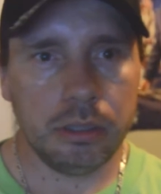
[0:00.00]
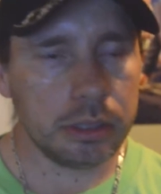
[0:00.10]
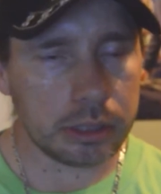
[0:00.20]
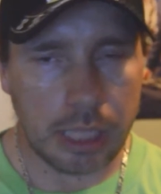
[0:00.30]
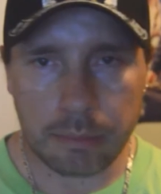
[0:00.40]

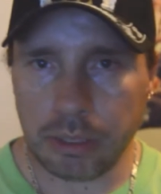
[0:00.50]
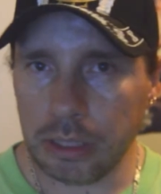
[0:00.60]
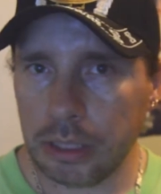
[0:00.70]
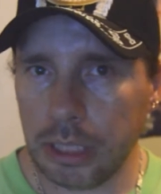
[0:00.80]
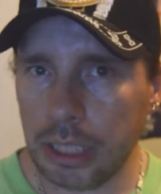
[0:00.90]
Snapped
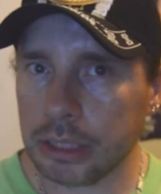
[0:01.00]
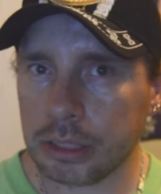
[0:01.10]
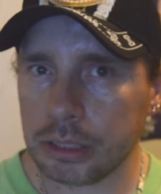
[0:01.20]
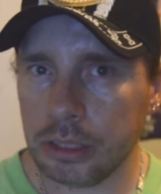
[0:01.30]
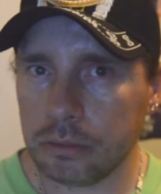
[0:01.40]
out of
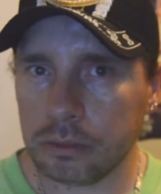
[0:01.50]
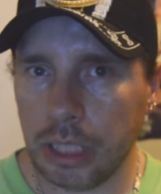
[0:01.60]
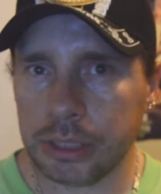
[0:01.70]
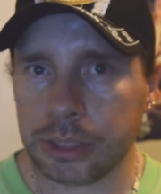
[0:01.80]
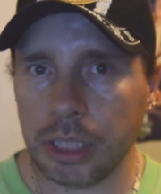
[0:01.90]
that,
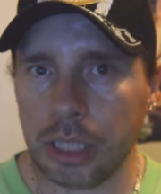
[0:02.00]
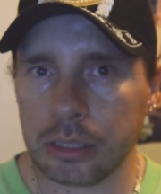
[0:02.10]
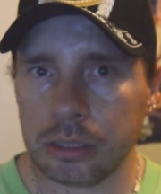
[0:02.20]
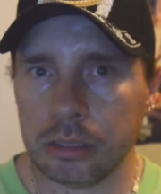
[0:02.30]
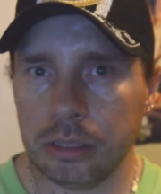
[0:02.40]
that shock.